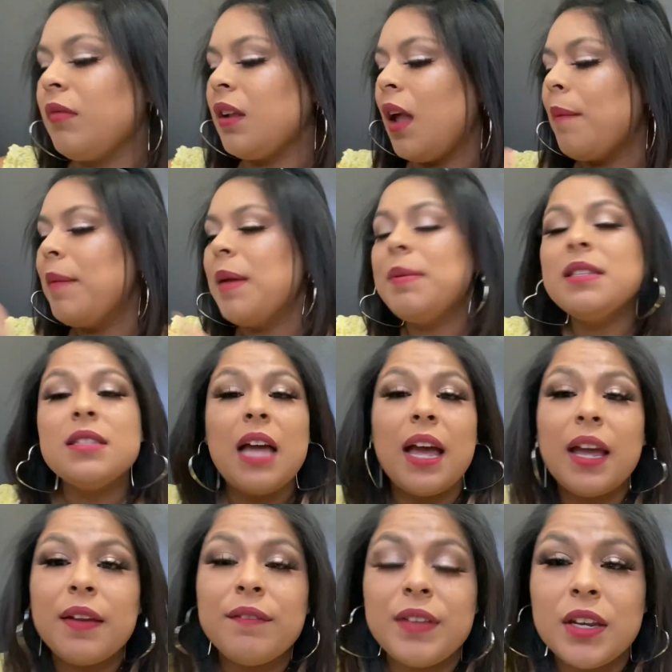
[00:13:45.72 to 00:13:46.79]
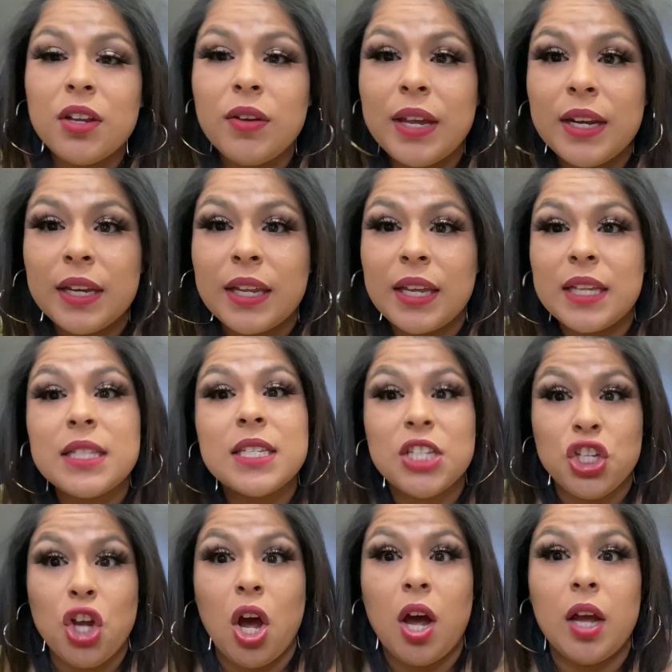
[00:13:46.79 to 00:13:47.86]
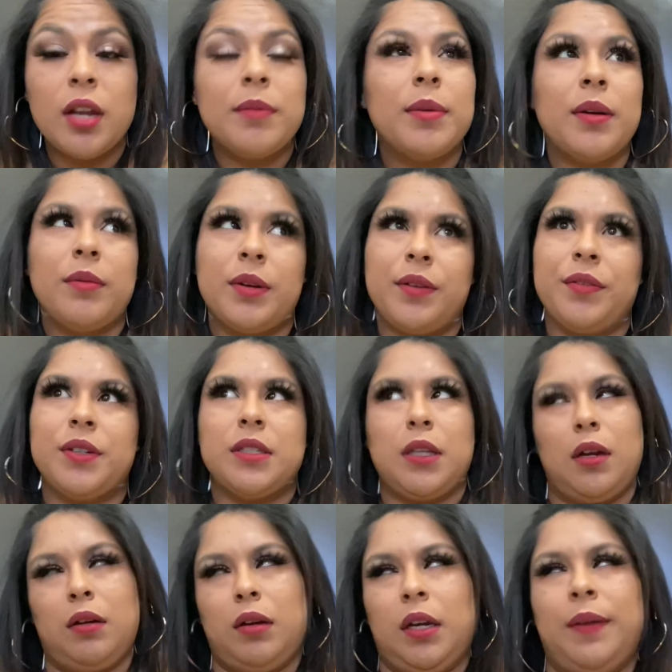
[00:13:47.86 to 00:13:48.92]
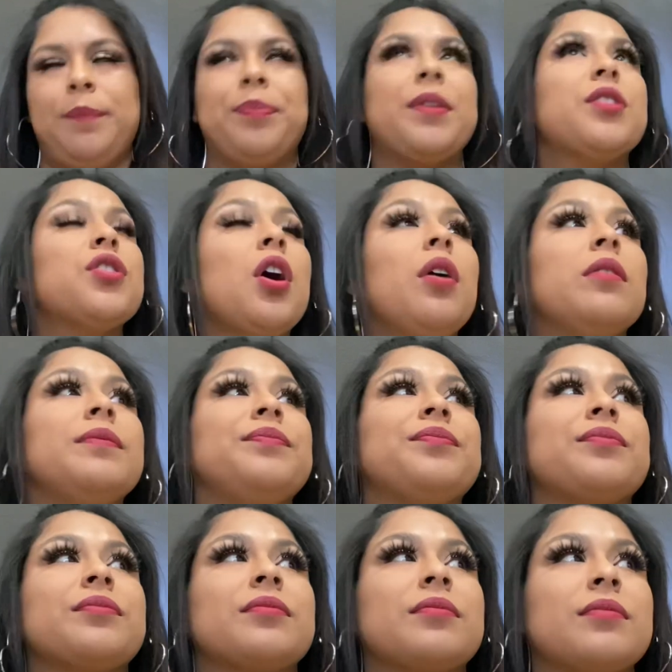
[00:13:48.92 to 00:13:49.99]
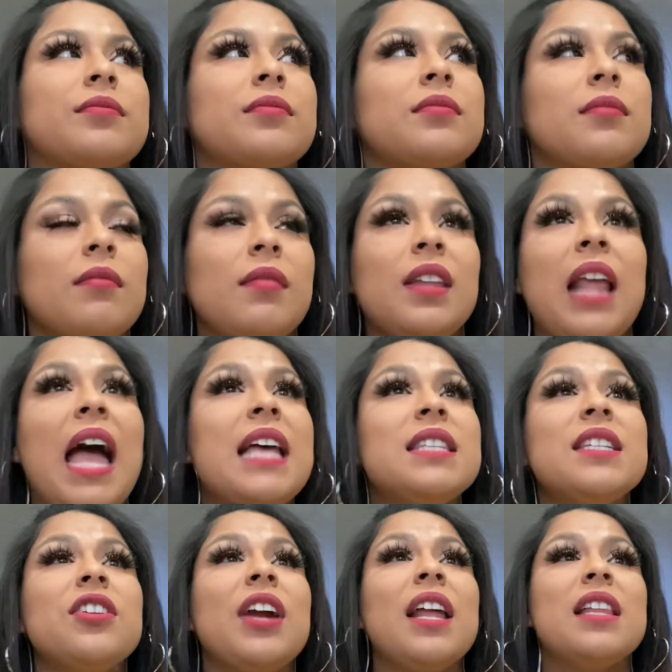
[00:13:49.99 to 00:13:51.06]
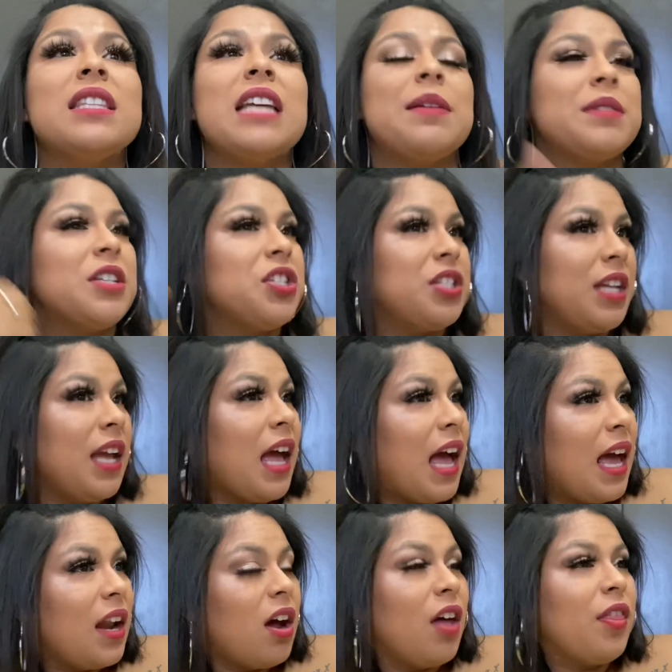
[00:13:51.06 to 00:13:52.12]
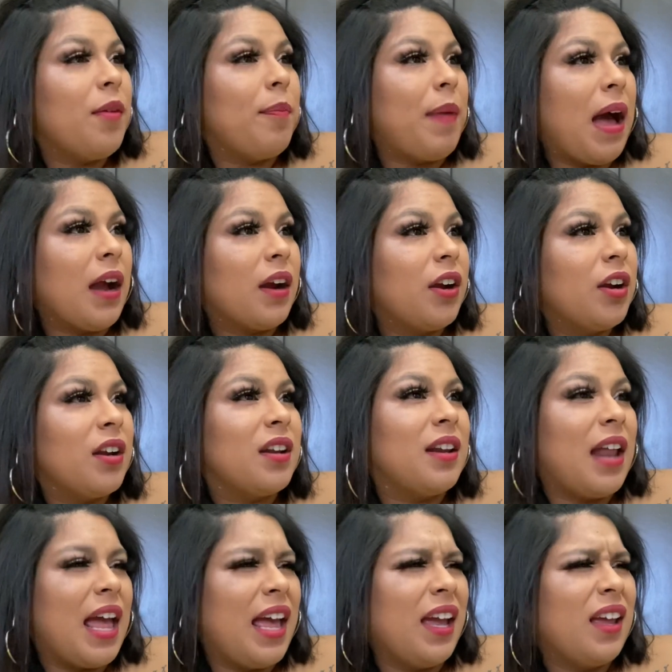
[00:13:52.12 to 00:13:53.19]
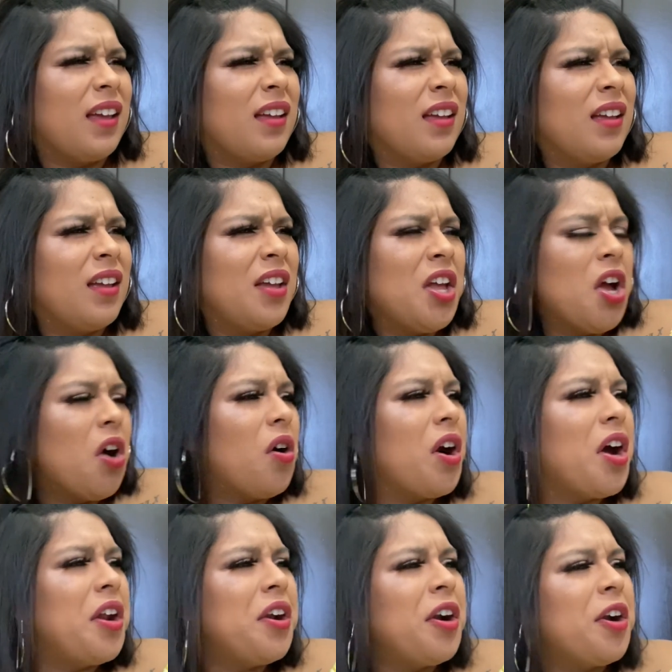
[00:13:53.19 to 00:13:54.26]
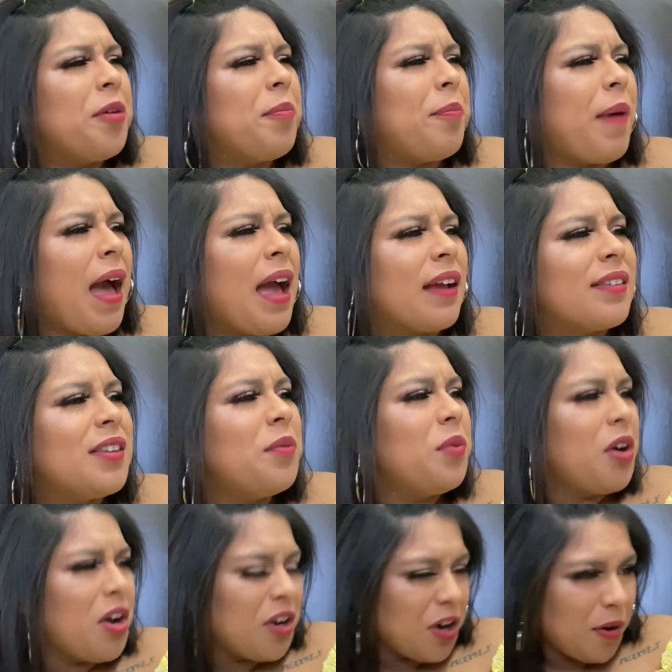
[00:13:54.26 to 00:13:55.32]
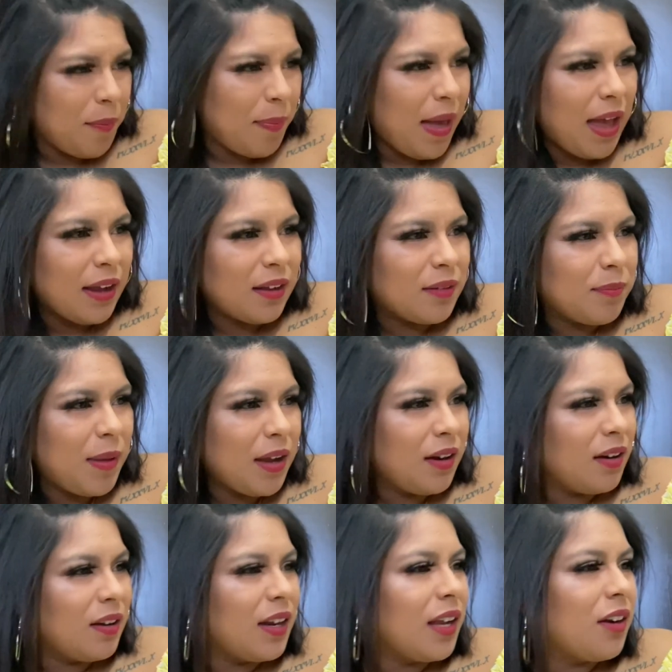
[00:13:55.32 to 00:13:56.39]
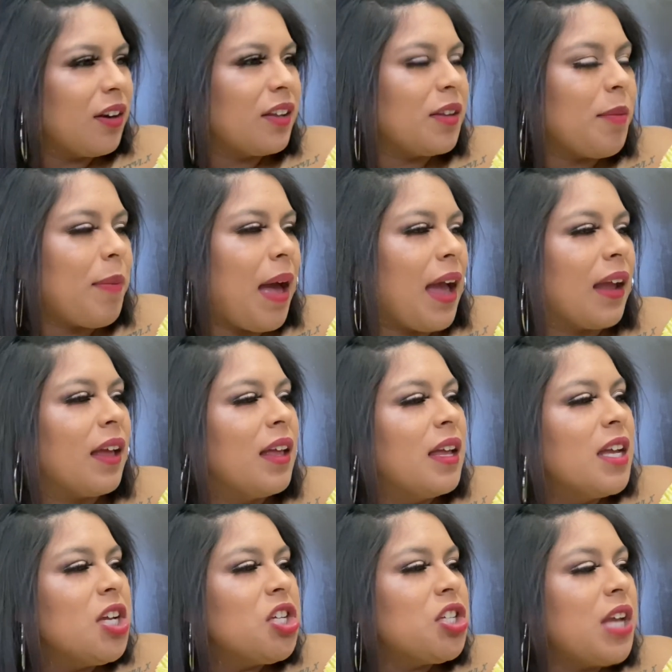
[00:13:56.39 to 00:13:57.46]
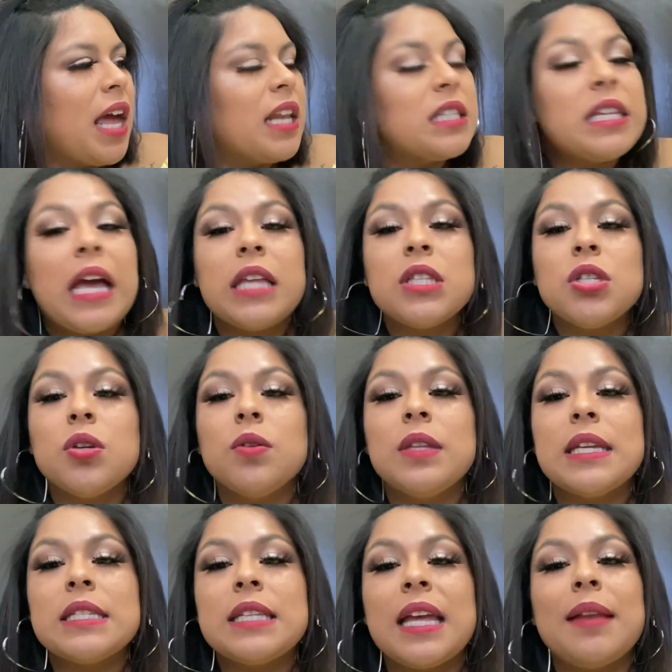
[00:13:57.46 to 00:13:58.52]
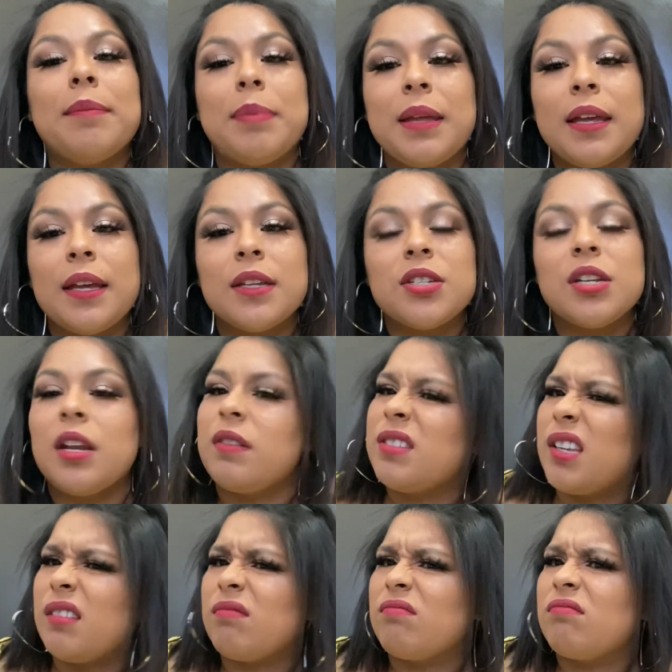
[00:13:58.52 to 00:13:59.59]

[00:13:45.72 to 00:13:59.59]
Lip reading: maybe it's not video etiquette to yawn, but whatever, sorry. So I've seen her hella times. If she had on the back of her neck or on her back, somewhere on her back of her neck or in the back, she had a tattoo that said bitch. And I was like,